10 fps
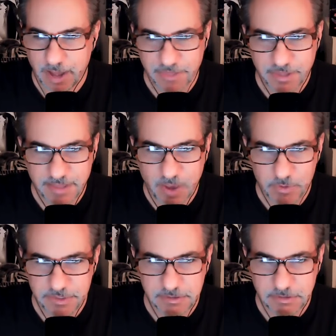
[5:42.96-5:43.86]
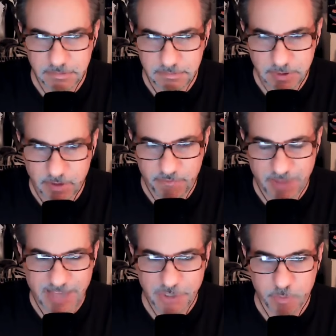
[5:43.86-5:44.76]
think that was a
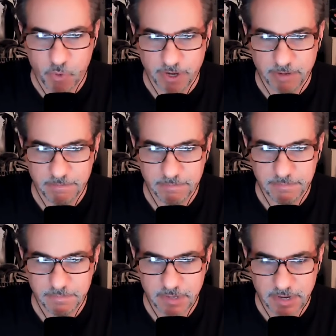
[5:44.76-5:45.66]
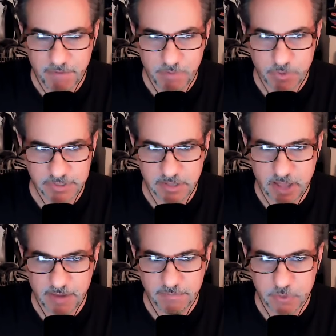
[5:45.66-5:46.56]
flashpoint in everyone's
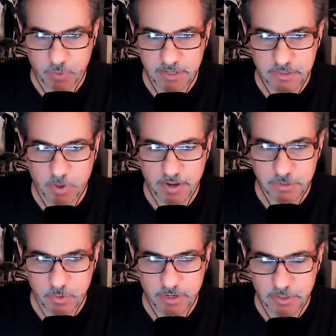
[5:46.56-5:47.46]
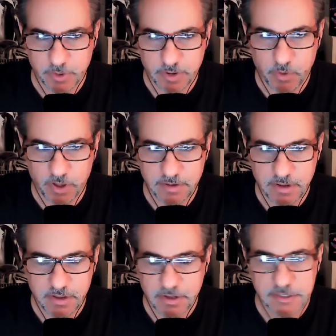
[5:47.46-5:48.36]
life, 2020, 2021.
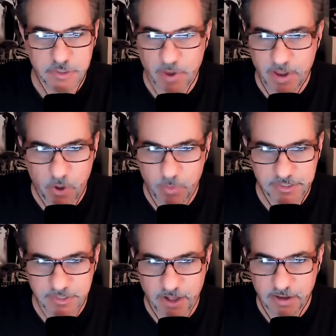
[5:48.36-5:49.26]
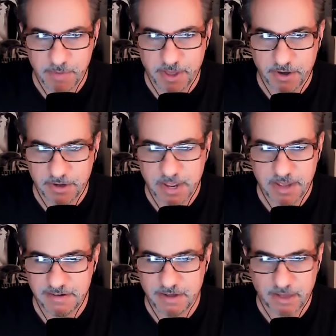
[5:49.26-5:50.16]
So I always talk about it.
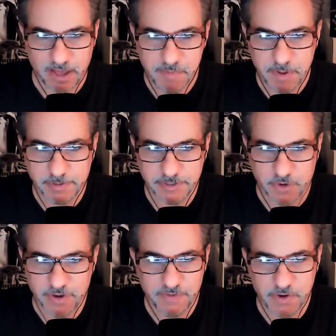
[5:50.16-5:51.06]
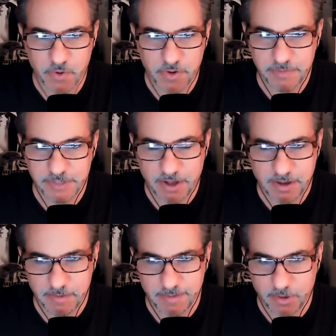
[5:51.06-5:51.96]
And a lot of people don't even know what I'm
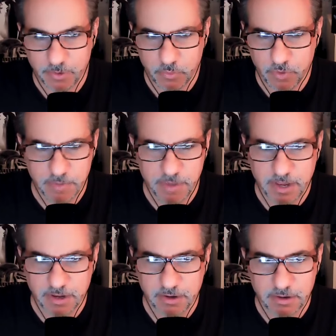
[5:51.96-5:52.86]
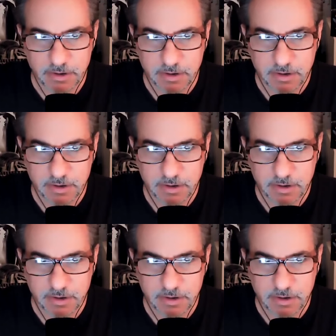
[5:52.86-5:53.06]
talking about. What do you mean?